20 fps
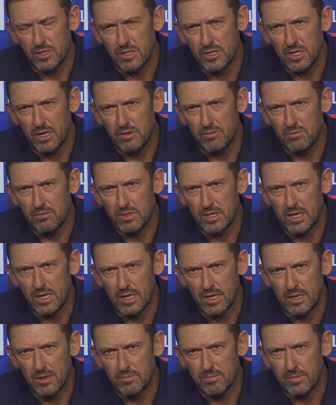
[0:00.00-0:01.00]
I
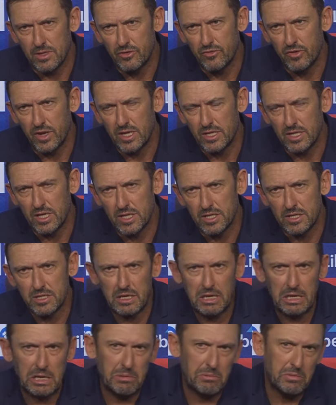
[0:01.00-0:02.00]
don't. He trained
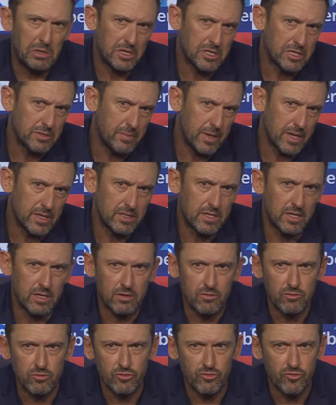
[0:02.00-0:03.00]
yesterday. We expect he
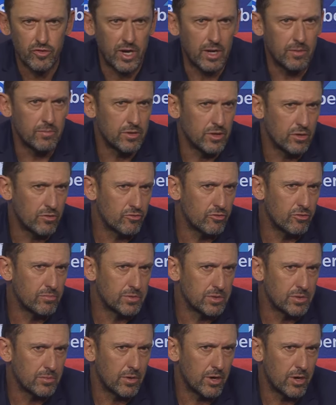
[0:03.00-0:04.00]
could train with a
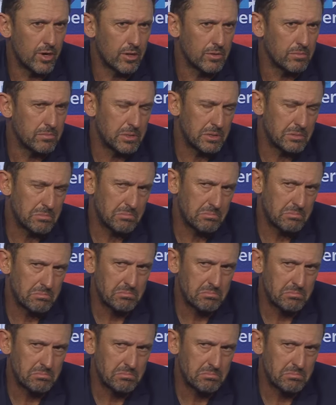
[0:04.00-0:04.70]
group tomorrow, but